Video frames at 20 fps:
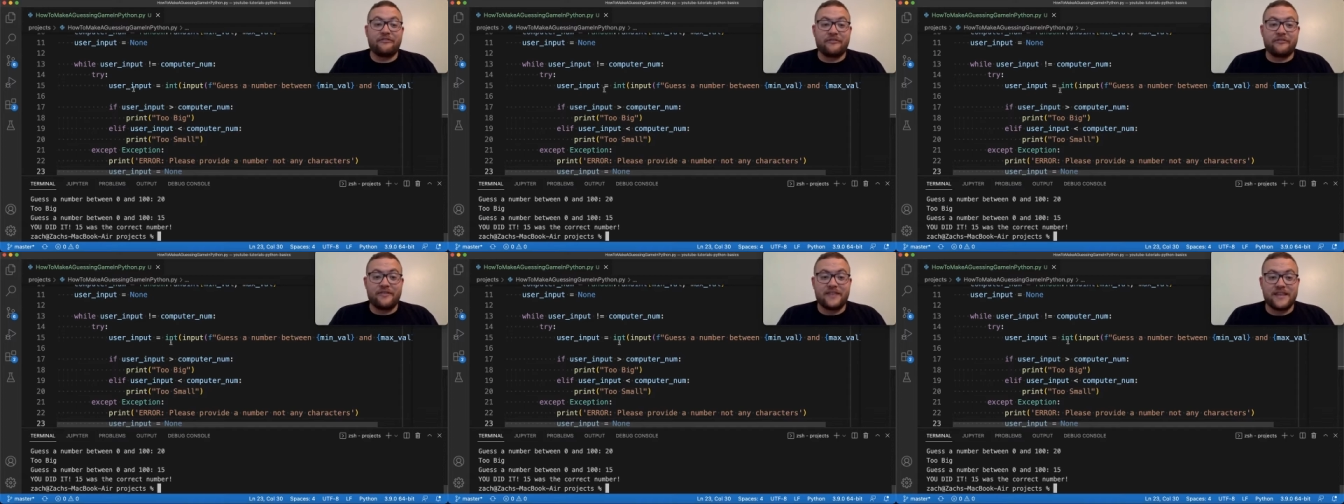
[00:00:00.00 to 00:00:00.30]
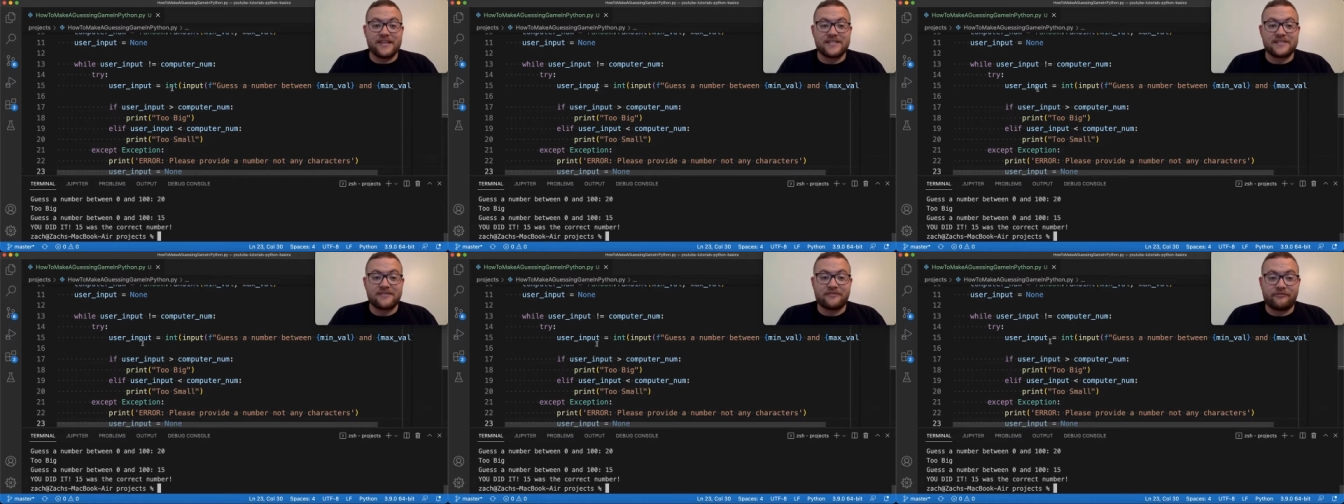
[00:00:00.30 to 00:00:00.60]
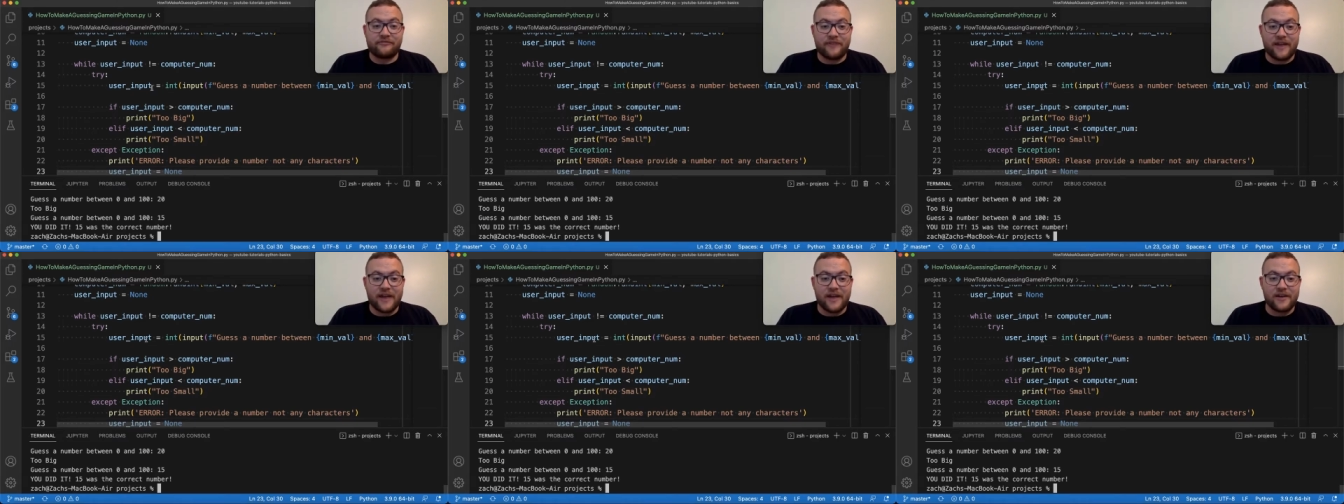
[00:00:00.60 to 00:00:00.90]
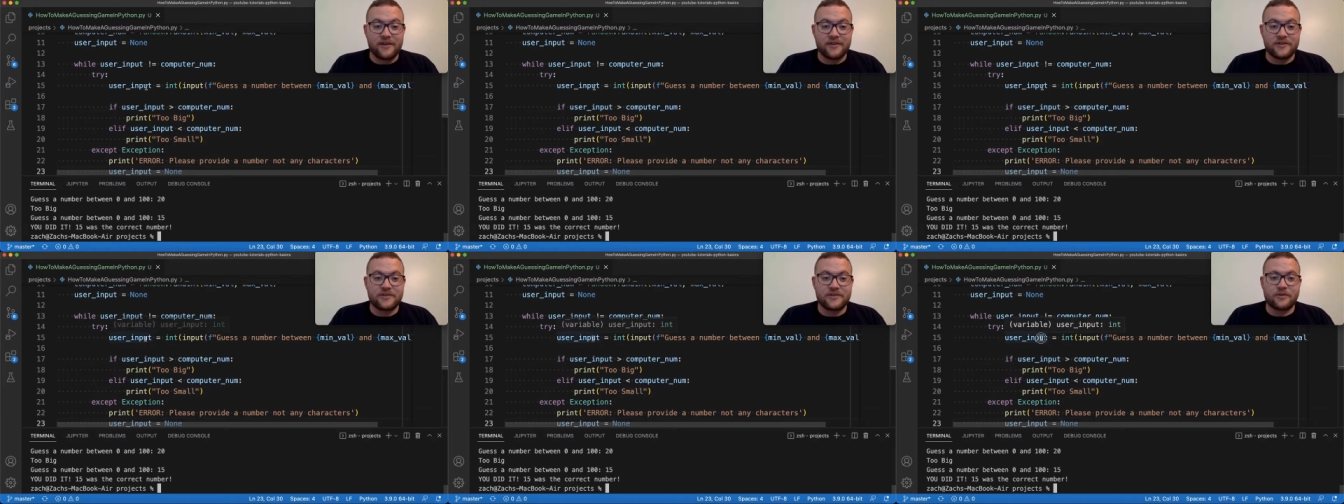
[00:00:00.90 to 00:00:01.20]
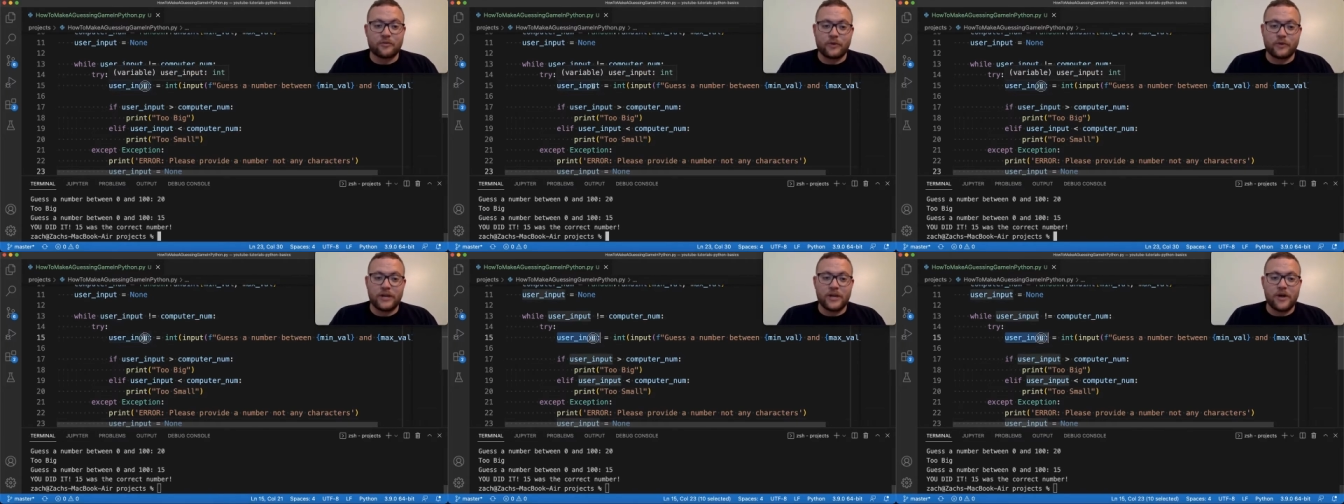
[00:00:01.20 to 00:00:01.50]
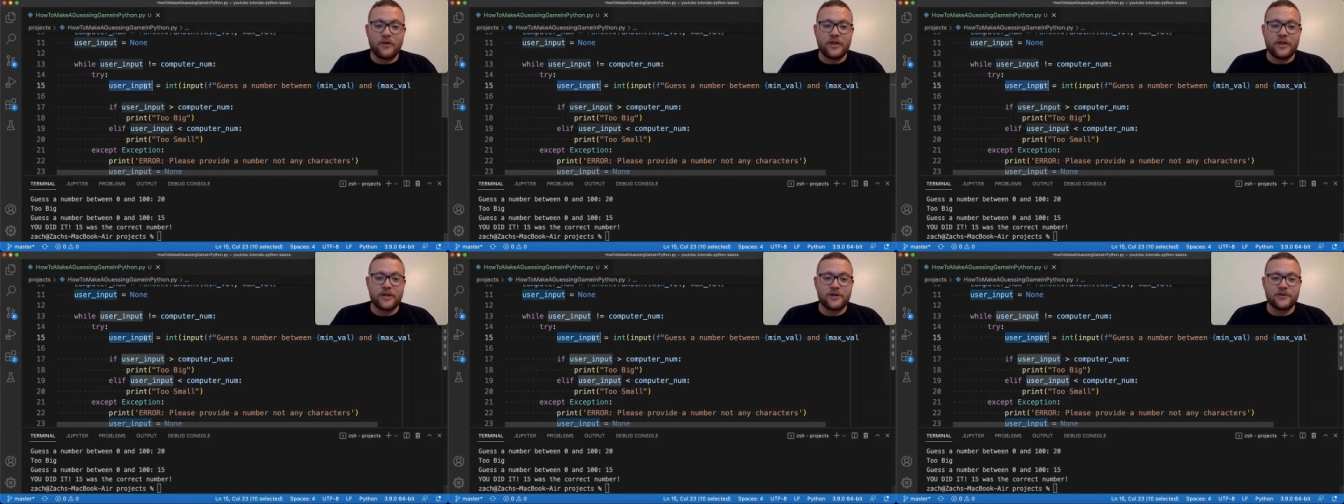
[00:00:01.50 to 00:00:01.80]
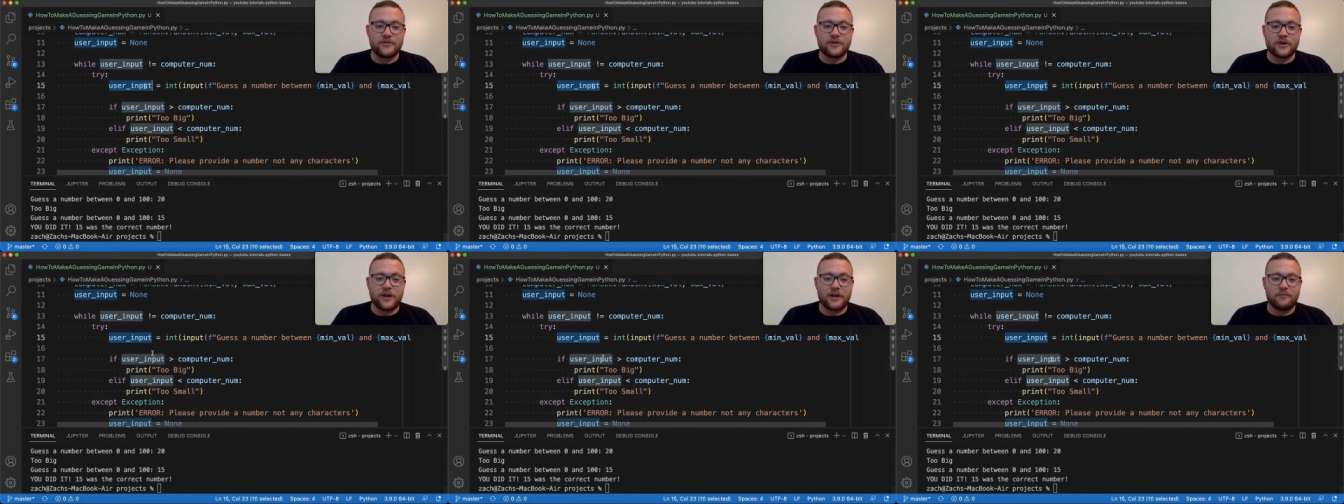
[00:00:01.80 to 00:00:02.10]
this fails, we know that
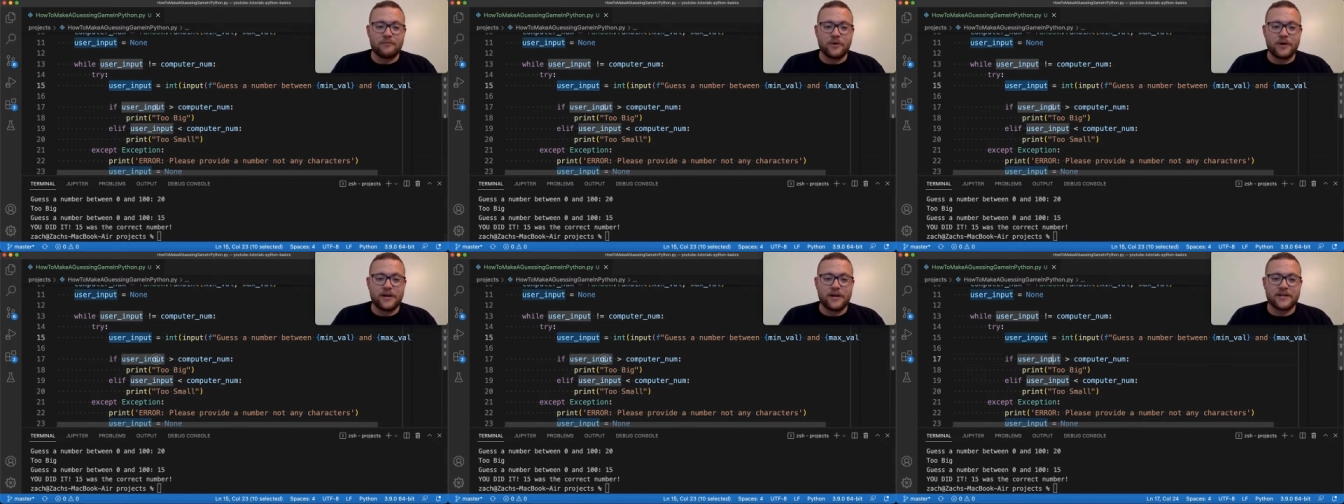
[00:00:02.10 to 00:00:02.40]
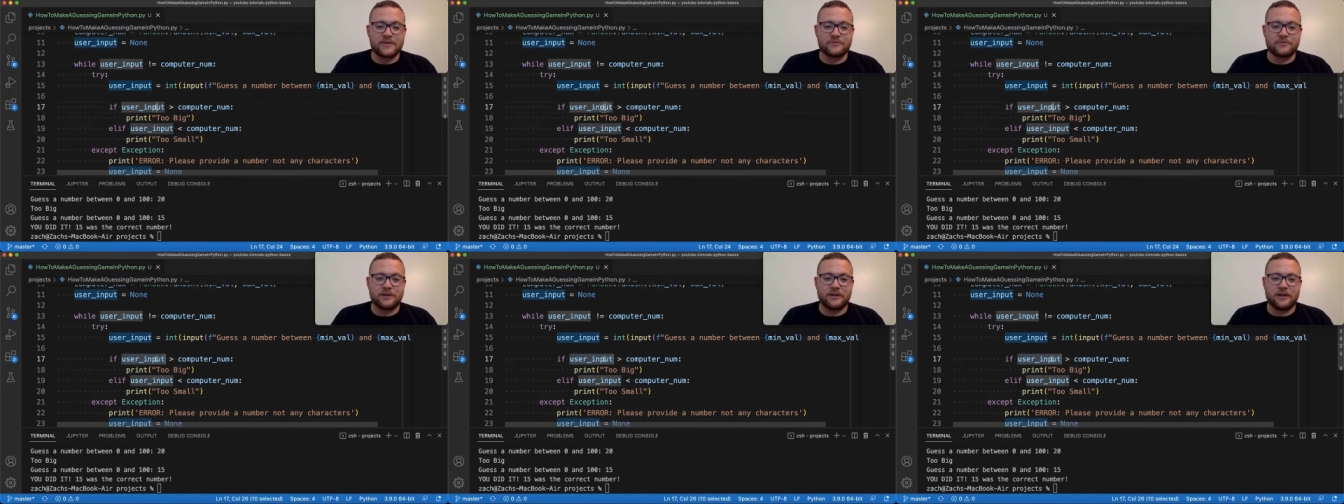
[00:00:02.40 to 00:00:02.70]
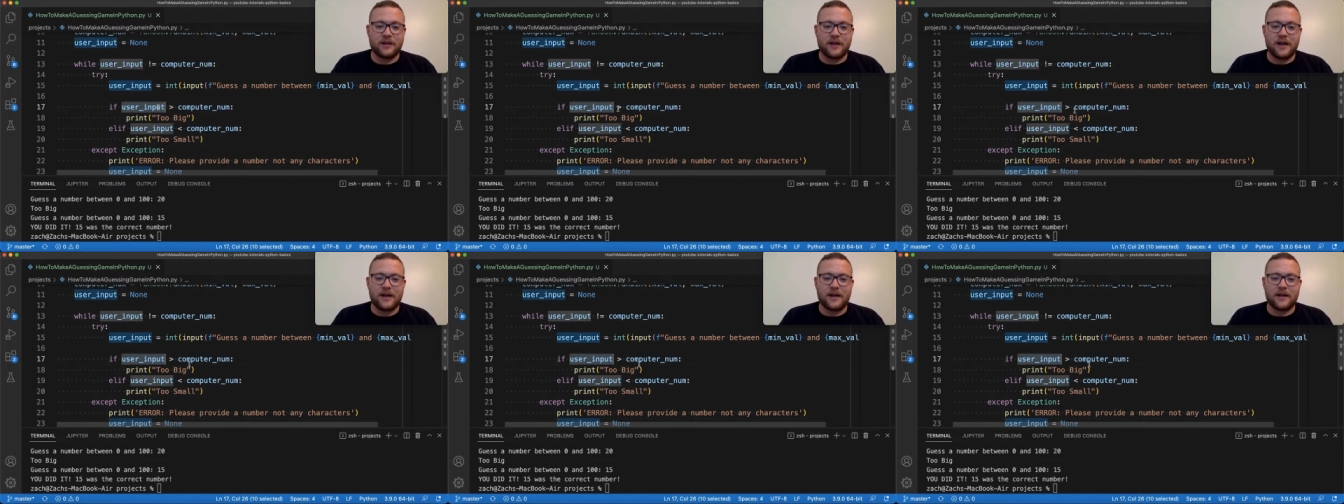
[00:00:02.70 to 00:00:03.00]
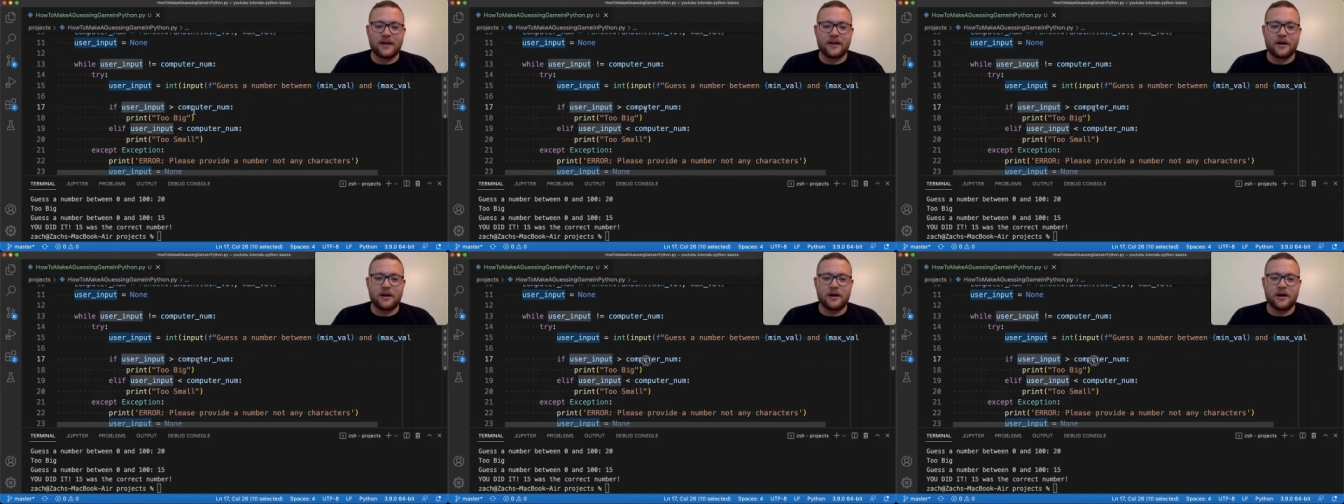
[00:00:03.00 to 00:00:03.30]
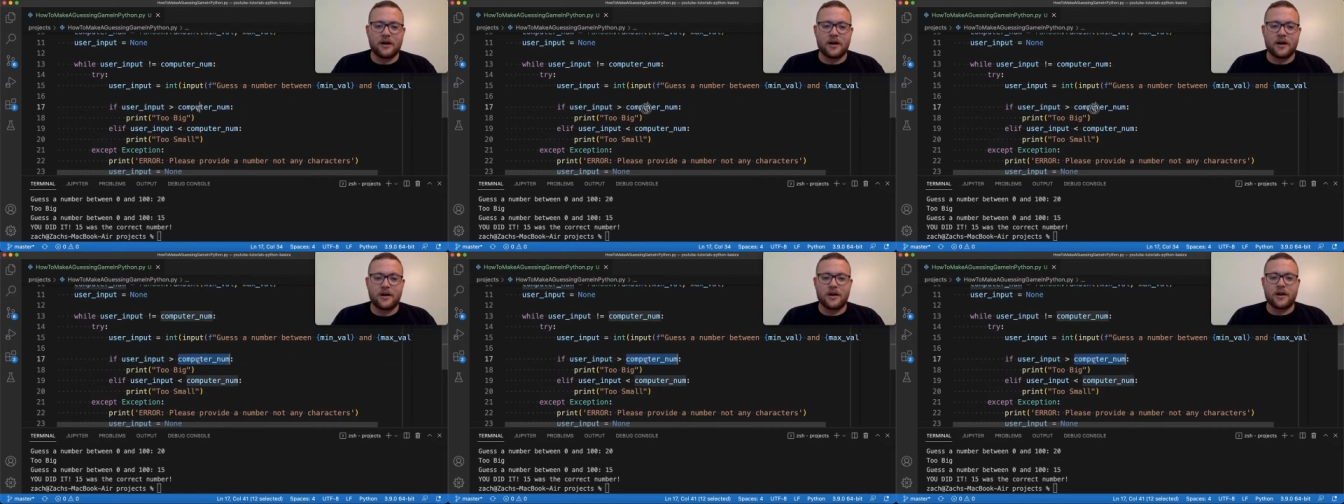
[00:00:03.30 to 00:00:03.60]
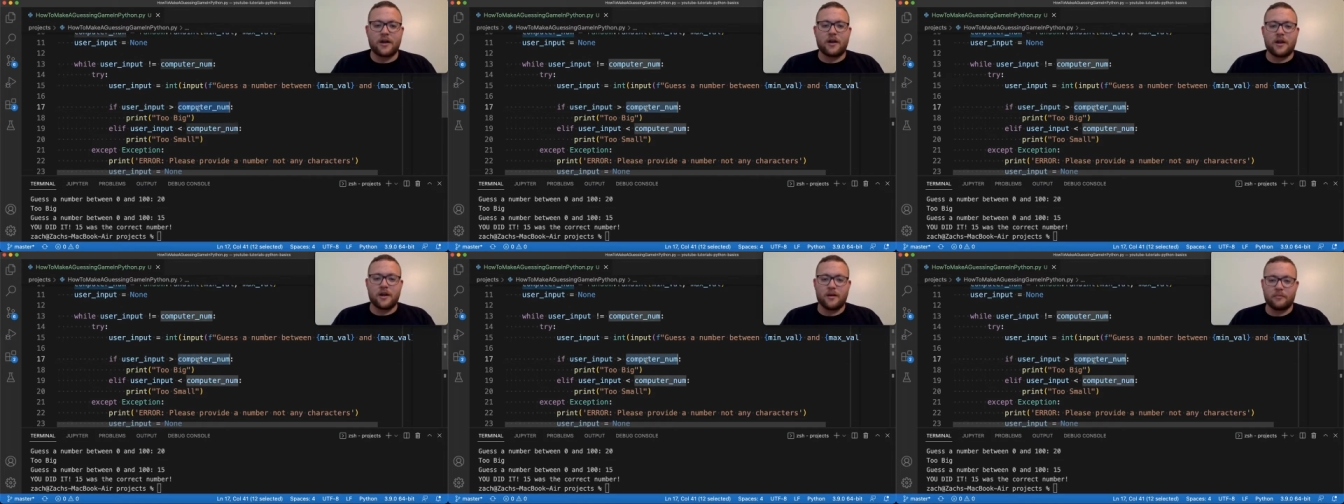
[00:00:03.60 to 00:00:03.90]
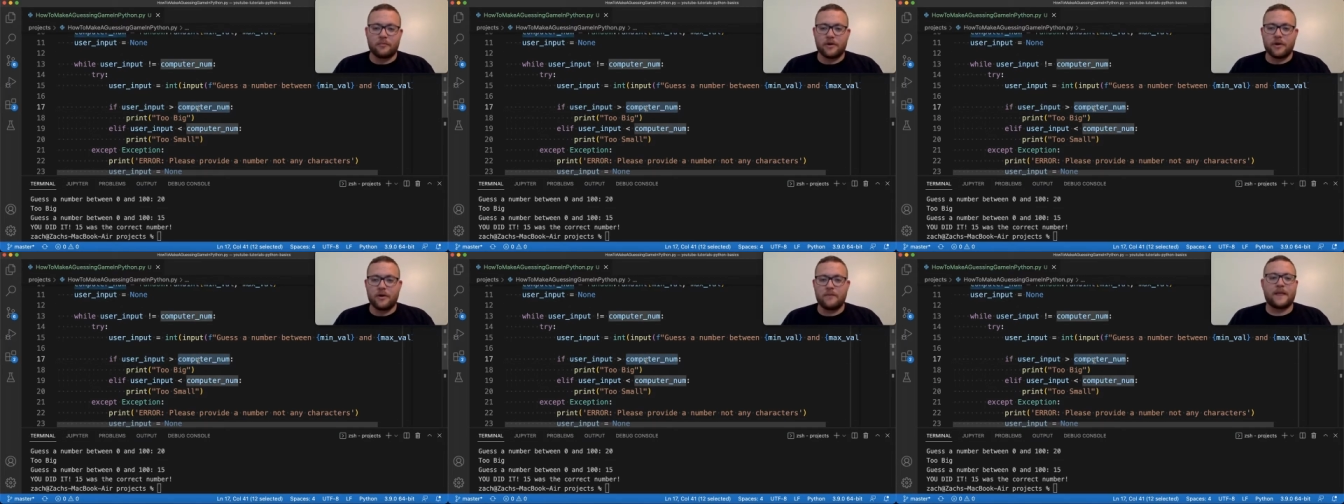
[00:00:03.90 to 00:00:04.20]
user input is relying on a
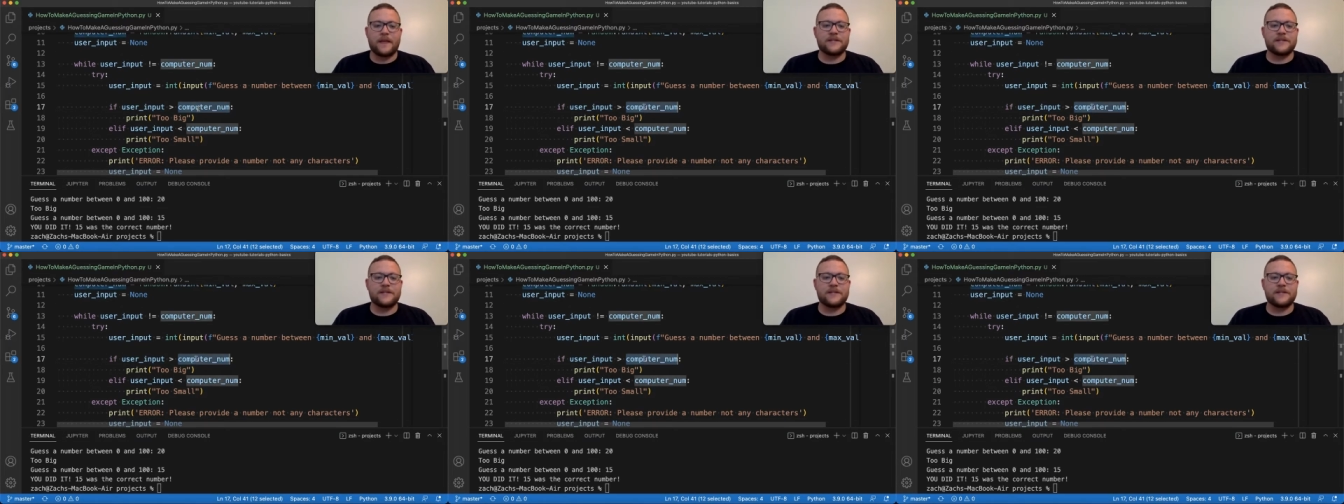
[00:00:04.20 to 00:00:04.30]
number.